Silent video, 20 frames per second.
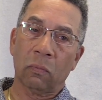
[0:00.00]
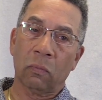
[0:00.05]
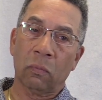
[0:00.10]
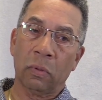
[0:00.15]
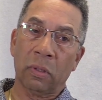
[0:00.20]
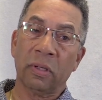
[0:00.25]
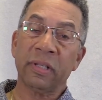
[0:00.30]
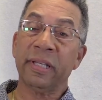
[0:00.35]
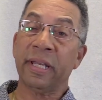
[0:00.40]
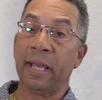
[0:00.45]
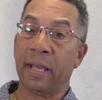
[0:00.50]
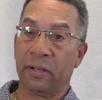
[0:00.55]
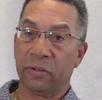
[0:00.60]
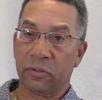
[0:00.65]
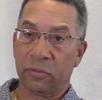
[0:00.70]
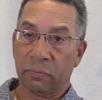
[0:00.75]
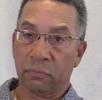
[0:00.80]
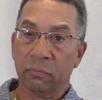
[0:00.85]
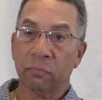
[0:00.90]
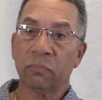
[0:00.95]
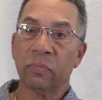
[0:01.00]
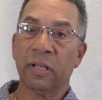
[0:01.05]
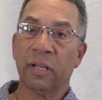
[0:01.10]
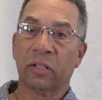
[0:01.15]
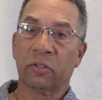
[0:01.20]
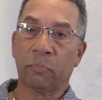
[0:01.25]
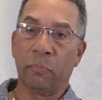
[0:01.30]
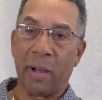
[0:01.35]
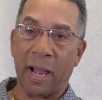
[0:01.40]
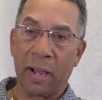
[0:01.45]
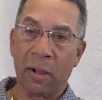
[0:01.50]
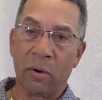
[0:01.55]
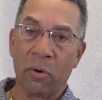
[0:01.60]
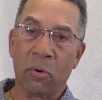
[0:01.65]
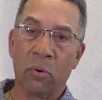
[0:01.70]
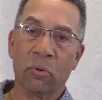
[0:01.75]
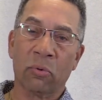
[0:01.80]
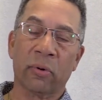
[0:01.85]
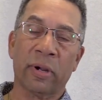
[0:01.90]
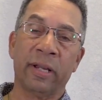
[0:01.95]
Well, yes. yes. Yes. My
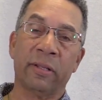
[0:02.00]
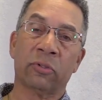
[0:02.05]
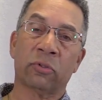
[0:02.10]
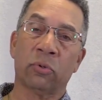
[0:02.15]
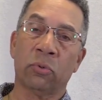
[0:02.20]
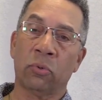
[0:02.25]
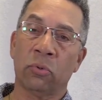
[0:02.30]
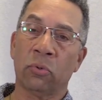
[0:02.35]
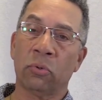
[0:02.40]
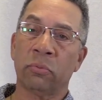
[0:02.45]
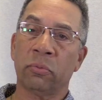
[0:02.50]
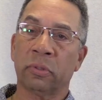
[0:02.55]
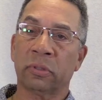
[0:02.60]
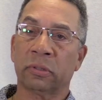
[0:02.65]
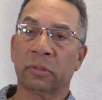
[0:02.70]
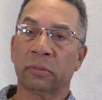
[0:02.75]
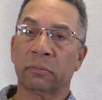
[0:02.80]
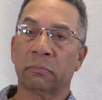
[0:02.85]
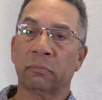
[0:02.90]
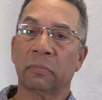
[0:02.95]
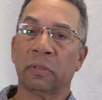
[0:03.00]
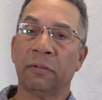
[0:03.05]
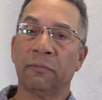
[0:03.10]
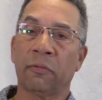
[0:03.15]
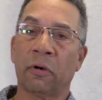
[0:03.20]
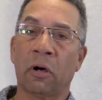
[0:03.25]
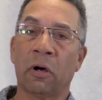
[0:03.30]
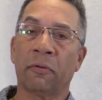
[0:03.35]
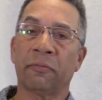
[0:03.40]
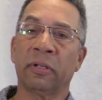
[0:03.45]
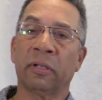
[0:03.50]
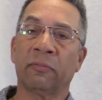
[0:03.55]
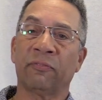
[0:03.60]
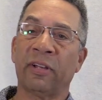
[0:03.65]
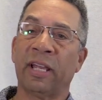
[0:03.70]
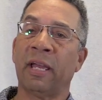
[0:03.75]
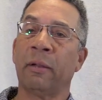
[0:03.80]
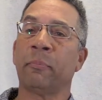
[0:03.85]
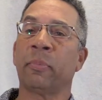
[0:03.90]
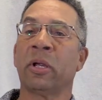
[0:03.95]
whole grade school was involved in
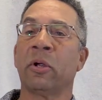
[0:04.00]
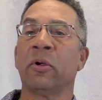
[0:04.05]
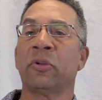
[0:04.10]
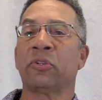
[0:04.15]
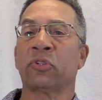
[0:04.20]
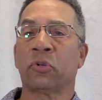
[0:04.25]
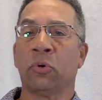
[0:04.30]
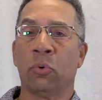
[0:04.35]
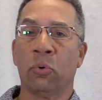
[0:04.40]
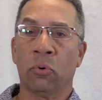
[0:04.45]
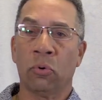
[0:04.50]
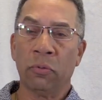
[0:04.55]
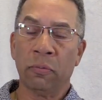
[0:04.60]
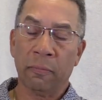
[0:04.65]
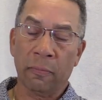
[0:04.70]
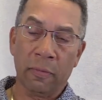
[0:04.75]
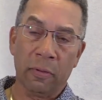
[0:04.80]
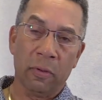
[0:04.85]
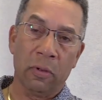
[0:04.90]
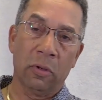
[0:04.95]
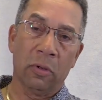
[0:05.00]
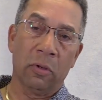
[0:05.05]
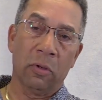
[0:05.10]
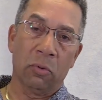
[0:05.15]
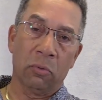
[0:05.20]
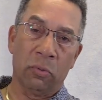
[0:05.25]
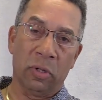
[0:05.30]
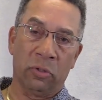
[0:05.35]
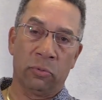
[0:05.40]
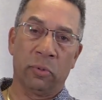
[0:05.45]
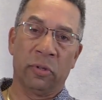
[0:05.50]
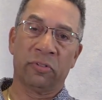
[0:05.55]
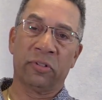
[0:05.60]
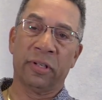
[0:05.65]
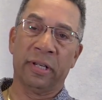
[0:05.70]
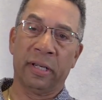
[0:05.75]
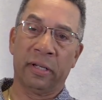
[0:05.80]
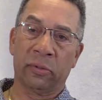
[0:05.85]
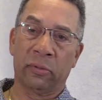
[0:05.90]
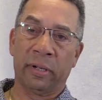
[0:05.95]
Van Buren School, which was
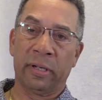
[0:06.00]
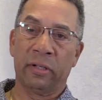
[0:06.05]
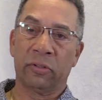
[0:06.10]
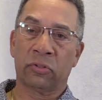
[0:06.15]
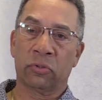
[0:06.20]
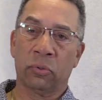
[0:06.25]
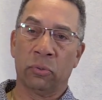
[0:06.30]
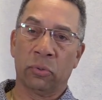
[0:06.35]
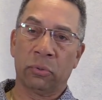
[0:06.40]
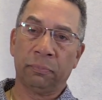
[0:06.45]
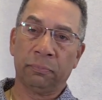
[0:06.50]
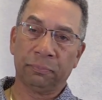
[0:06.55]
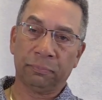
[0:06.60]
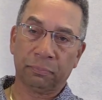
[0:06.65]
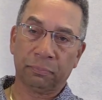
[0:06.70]
an integrated school.